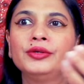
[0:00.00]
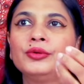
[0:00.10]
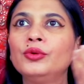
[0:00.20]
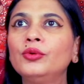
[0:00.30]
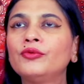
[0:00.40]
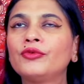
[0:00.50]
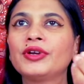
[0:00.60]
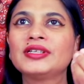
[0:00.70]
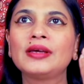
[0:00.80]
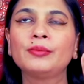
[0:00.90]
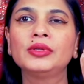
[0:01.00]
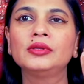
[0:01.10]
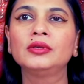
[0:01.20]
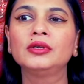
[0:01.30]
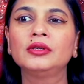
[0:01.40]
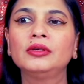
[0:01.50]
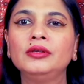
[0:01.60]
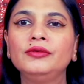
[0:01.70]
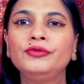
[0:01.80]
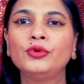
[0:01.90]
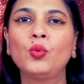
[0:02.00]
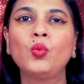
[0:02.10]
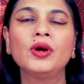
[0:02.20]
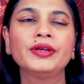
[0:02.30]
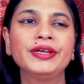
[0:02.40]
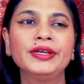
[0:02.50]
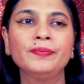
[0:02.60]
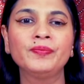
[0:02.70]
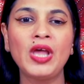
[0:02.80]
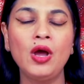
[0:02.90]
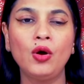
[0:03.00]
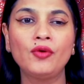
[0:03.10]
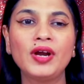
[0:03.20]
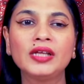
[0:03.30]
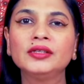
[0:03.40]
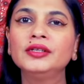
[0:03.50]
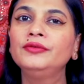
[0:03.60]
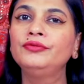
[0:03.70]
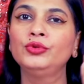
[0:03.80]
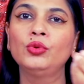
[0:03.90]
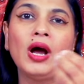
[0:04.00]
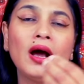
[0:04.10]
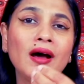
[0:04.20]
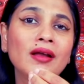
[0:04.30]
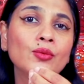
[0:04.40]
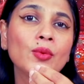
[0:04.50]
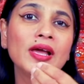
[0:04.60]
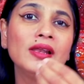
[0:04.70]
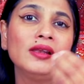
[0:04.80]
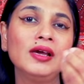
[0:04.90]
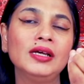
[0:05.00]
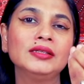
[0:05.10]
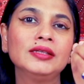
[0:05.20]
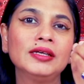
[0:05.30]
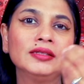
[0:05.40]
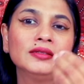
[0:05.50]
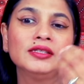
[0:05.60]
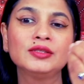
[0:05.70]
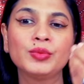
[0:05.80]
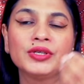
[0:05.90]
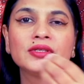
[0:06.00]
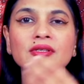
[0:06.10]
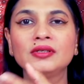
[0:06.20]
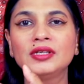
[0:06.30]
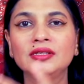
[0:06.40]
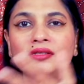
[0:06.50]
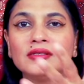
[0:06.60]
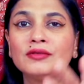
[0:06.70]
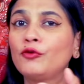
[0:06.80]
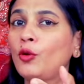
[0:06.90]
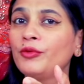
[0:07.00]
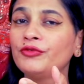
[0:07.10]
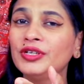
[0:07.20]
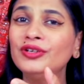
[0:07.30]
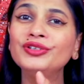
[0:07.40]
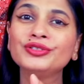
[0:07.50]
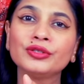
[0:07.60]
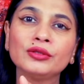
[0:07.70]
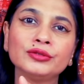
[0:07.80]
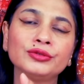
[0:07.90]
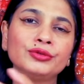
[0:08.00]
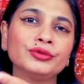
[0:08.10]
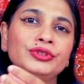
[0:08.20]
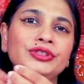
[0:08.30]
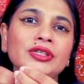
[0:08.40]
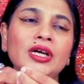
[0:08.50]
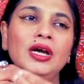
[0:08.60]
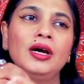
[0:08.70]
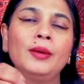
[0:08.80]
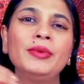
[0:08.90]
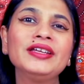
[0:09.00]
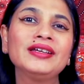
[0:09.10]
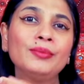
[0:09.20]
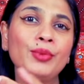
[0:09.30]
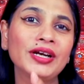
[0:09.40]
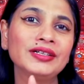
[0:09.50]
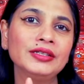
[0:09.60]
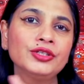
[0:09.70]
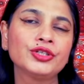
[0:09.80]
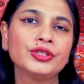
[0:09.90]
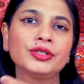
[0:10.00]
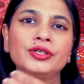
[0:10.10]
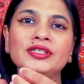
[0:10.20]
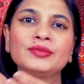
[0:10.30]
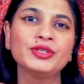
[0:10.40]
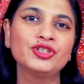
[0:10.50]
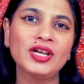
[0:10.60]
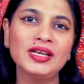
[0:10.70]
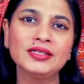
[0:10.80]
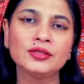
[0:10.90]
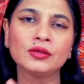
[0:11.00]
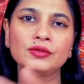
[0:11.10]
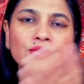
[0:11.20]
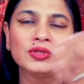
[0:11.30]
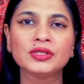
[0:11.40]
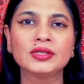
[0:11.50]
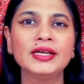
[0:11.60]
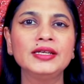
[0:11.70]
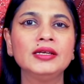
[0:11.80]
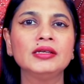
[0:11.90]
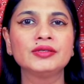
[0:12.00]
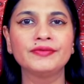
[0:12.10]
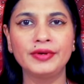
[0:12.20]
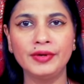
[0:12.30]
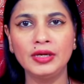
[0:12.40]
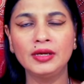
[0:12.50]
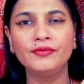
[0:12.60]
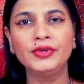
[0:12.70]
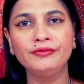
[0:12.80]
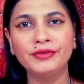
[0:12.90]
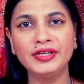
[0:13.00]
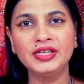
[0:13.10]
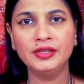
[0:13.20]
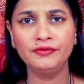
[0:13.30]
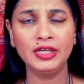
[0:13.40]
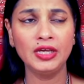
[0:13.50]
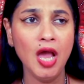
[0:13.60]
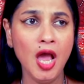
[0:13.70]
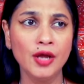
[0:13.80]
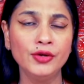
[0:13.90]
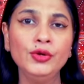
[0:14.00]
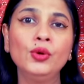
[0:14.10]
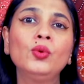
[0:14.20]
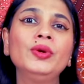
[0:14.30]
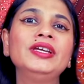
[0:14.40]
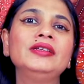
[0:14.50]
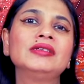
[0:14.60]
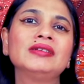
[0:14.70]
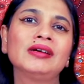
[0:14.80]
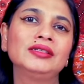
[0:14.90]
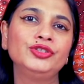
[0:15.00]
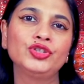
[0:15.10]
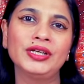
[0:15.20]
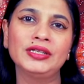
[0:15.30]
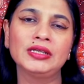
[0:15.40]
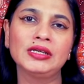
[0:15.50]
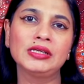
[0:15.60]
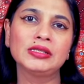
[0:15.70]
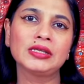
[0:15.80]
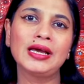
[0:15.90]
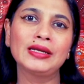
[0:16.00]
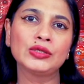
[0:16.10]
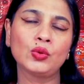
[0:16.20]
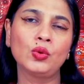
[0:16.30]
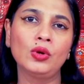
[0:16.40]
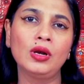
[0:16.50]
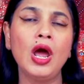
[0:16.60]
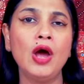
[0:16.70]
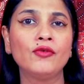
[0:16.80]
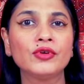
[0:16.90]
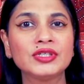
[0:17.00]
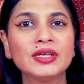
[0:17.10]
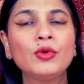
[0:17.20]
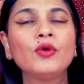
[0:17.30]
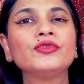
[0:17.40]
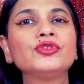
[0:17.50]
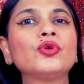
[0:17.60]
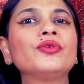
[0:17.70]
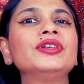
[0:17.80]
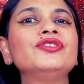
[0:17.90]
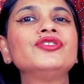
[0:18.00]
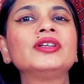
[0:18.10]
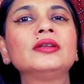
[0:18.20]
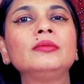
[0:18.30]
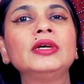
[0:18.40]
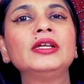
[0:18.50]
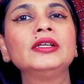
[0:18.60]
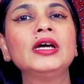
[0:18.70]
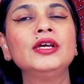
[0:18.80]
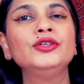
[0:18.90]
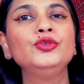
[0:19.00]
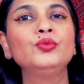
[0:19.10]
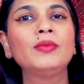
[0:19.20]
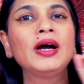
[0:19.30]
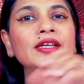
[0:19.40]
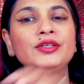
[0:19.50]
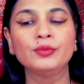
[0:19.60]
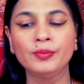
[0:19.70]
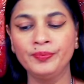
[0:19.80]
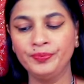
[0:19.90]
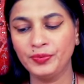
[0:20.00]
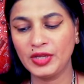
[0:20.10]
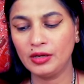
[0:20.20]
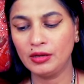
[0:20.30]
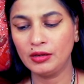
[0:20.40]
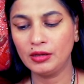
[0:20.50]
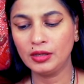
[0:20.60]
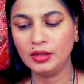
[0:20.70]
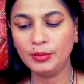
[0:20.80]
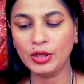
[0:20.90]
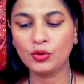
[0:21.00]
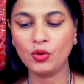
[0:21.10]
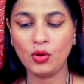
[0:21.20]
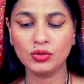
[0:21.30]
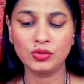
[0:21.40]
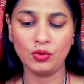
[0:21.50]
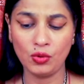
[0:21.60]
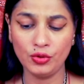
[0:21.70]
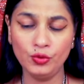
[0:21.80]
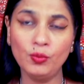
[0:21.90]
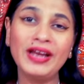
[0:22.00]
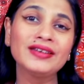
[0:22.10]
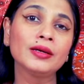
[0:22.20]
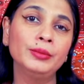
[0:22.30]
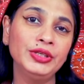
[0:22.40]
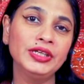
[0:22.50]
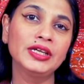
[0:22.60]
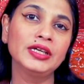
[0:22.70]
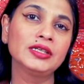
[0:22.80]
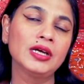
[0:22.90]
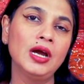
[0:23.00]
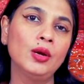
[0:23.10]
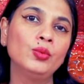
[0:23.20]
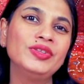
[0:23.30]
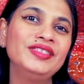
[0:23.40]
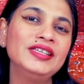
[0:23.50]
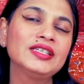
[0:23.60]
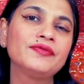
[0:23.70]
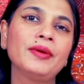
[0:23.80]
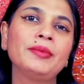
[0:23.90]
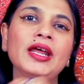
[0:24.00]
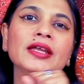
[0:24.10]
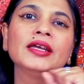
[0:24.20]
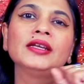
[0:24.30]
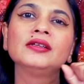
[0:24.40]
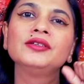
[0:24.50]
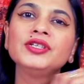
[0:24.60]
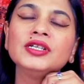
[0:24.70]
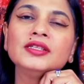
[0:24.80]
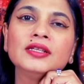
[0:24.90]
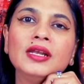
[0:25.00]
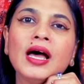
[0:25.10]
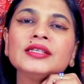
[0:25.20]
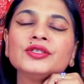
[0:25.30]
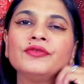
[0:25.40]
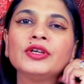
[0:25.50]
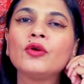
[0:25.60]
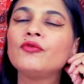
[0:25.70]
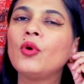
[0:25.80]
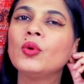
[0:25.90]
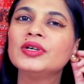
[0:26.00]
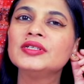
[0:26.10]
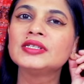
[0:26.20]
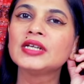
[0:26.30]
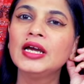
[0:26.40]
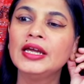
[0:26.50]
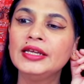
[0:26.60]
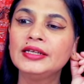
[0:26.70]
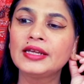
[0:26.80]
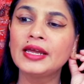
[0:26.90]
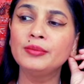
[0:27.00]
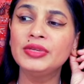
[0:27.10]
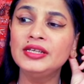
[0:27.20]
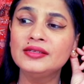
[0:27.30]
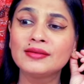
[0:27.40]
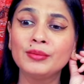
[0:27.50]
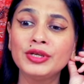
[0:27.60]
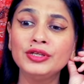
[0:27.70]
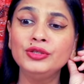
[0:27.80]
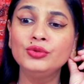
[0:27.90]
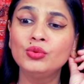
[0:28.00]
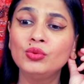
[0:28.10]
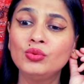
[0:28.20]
you go. For example, if you're working, or rather if you are unwell, then this person is in the form of a nurse also. It's a medical practitioner, a specialist also. This lady is very loving, very giving, no hidden agendas at all. For some of the Taurian gentlemen, you might come across or you might communicate with this feminine energy in the last week of August. It can be somebody